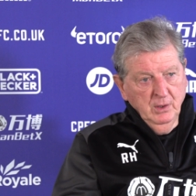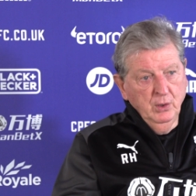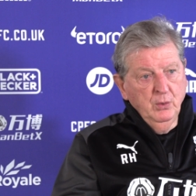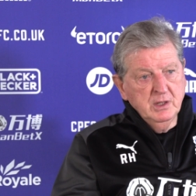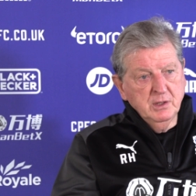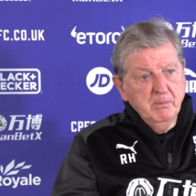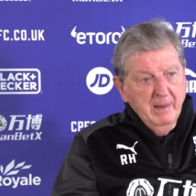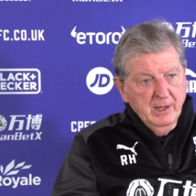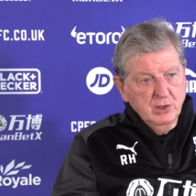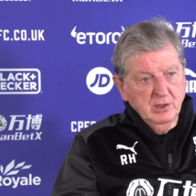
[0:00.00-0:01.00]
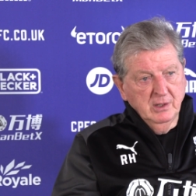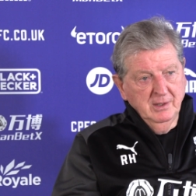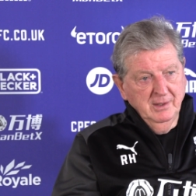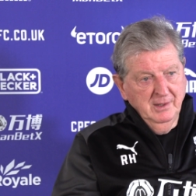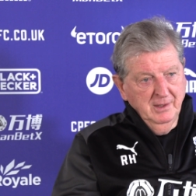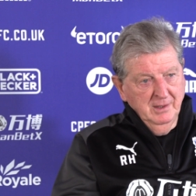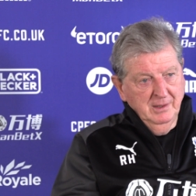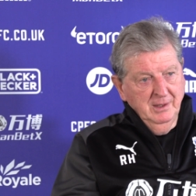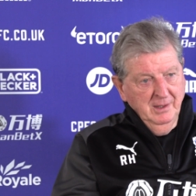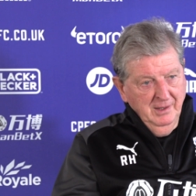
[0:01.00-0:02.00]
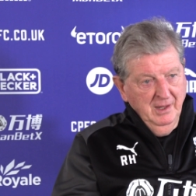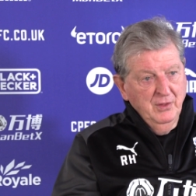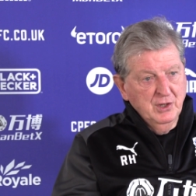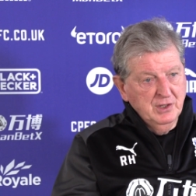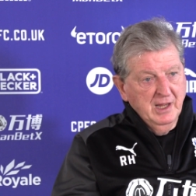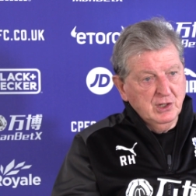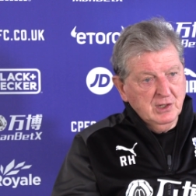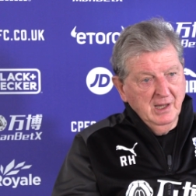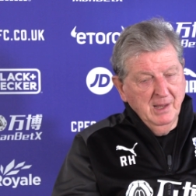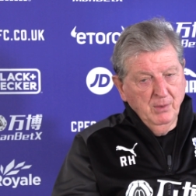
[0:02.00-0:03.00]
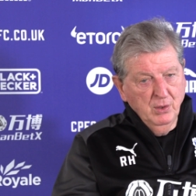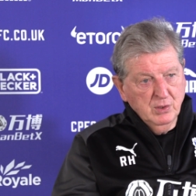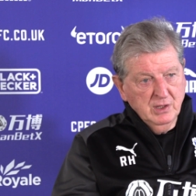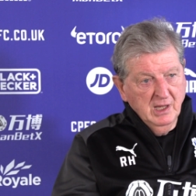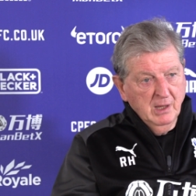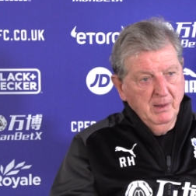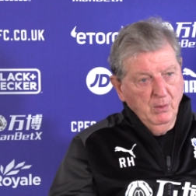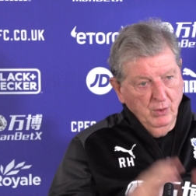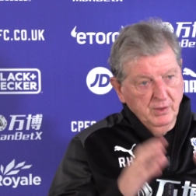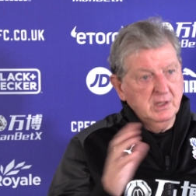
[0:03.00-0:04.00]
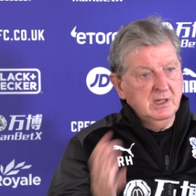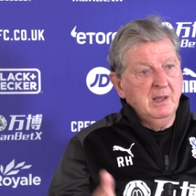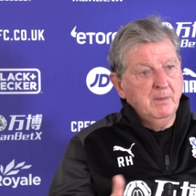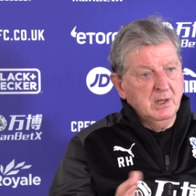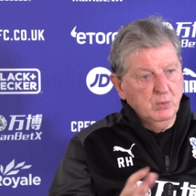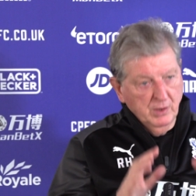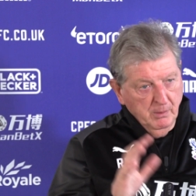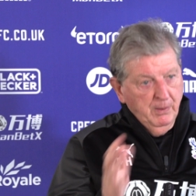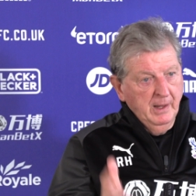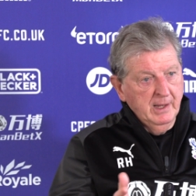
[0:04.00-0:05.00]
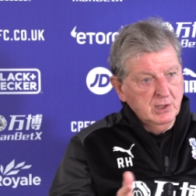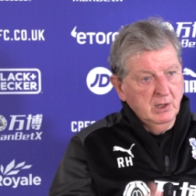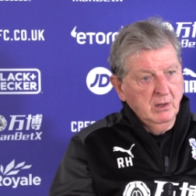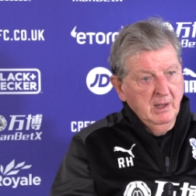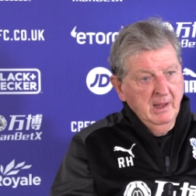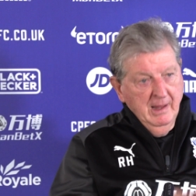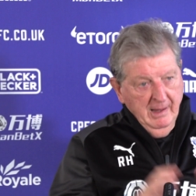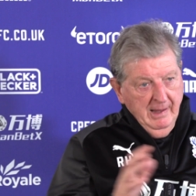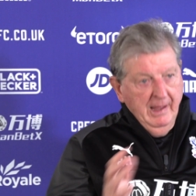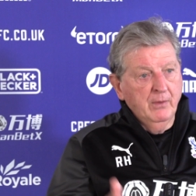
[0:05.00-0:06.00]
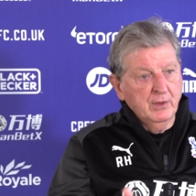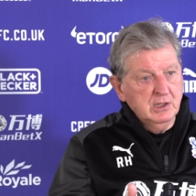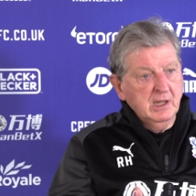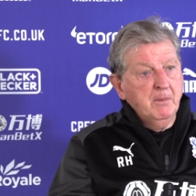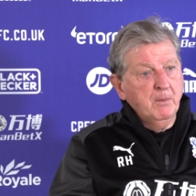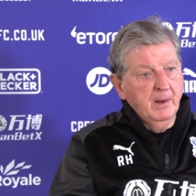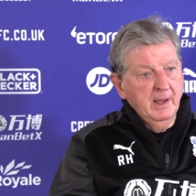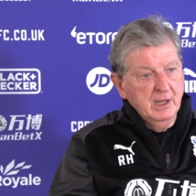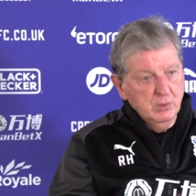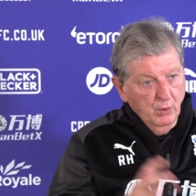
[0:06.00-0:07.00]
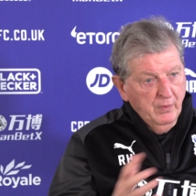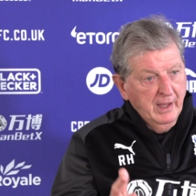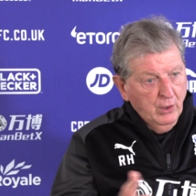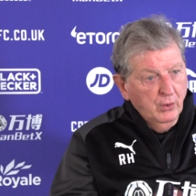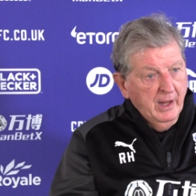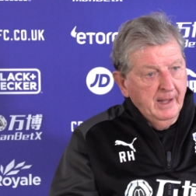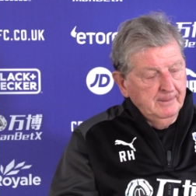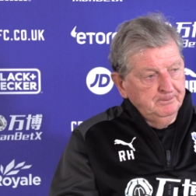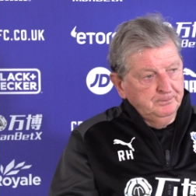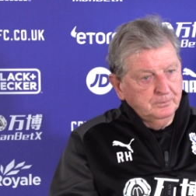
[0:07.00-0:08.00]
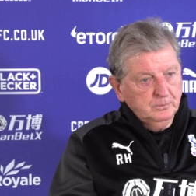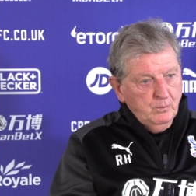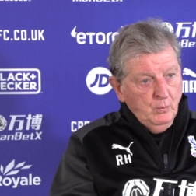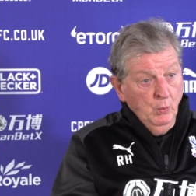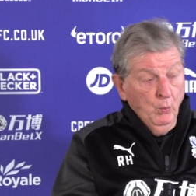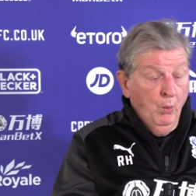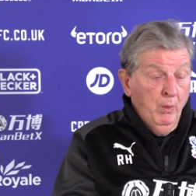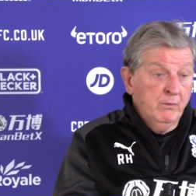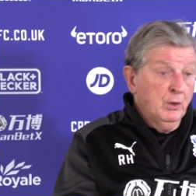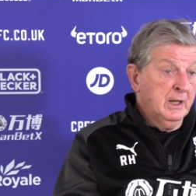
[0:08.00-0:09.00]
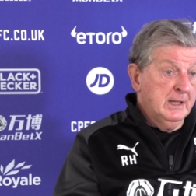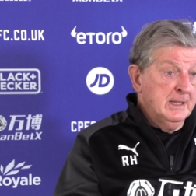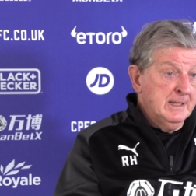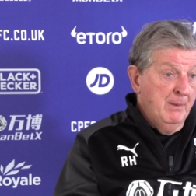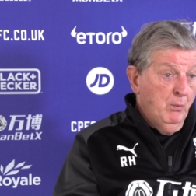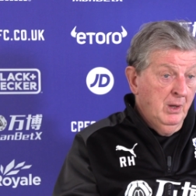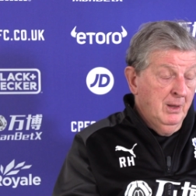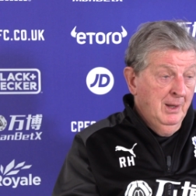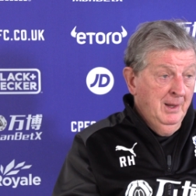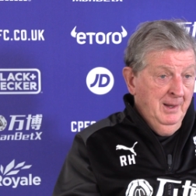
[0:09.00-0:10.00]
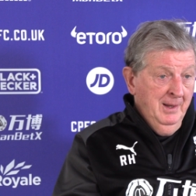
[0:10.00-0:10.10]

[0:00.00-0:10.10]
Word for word: who is the manager at, in this next game. I always think about what the team is, what the players are, how the team plays, what they're good at, what we've got to contend with.